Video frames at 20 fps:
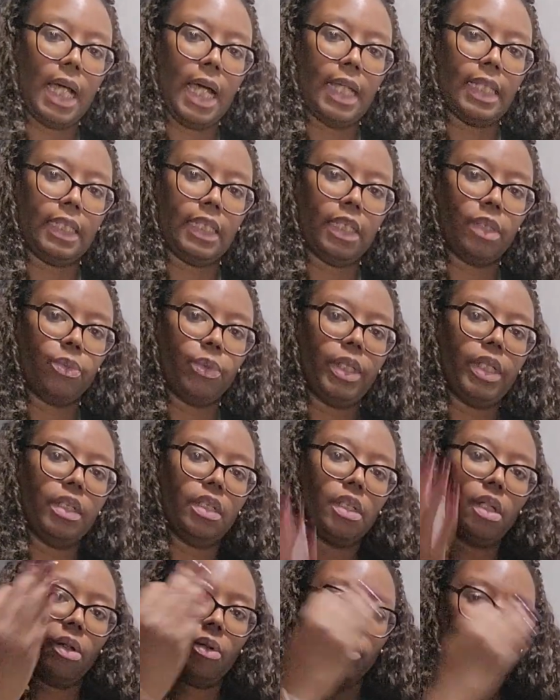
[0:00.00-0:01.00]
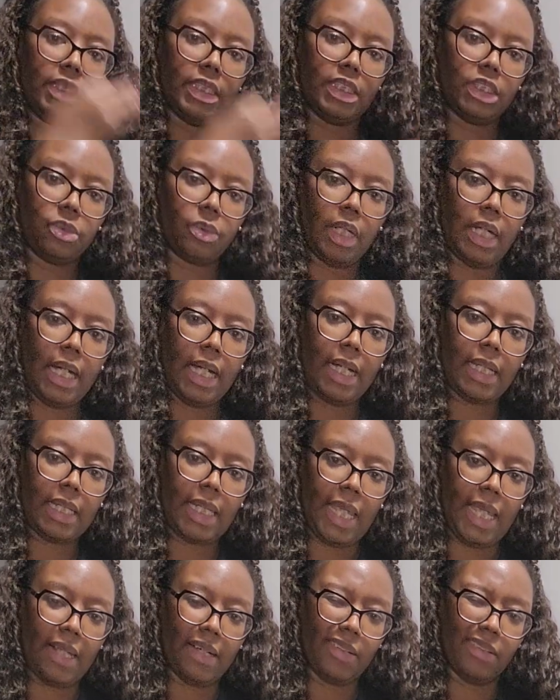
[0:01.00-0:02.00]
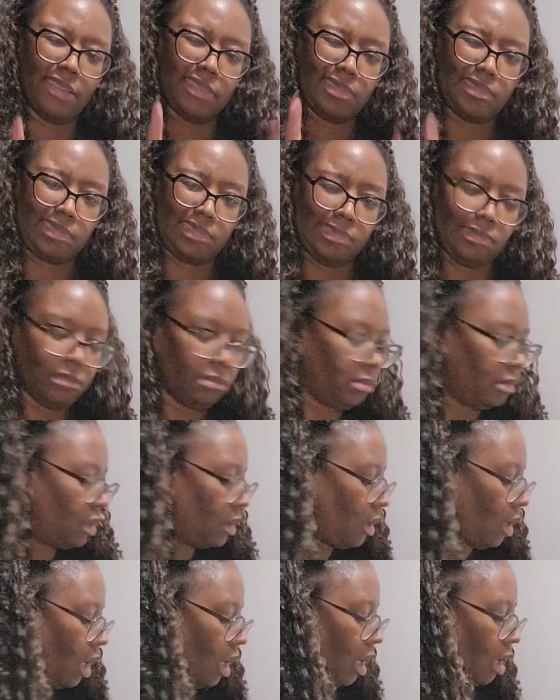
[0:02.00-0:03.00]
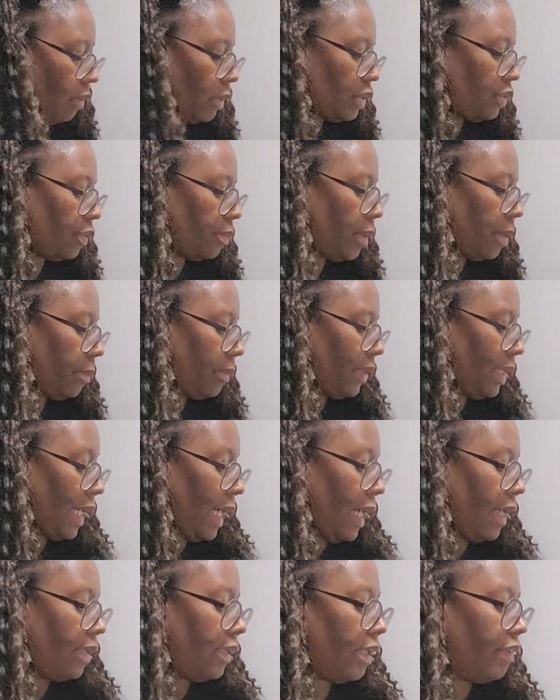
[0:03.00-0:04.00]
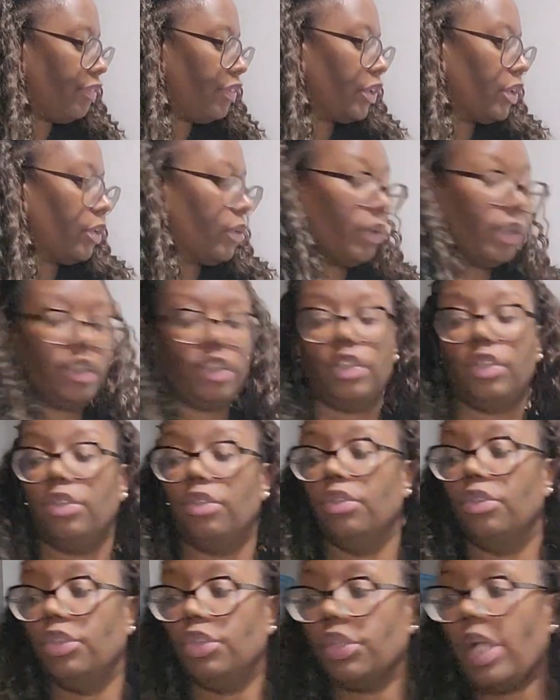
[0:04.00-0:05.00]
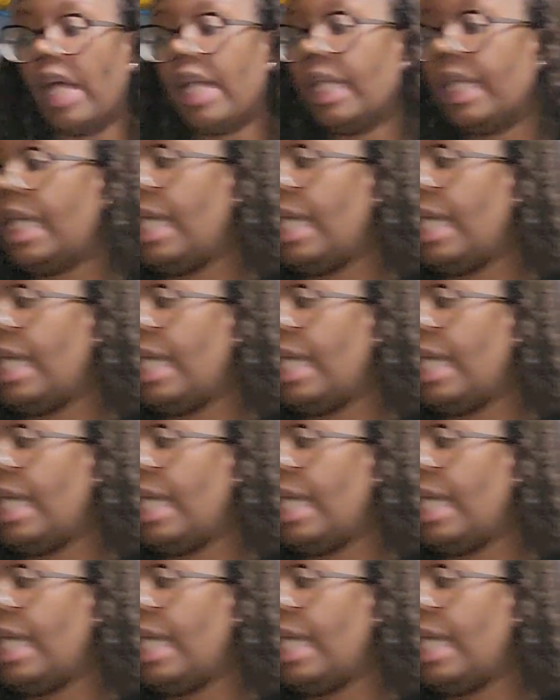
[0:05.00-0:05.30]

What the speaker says: hot liquid goes into a hot canner. Always remember that if you're going to try to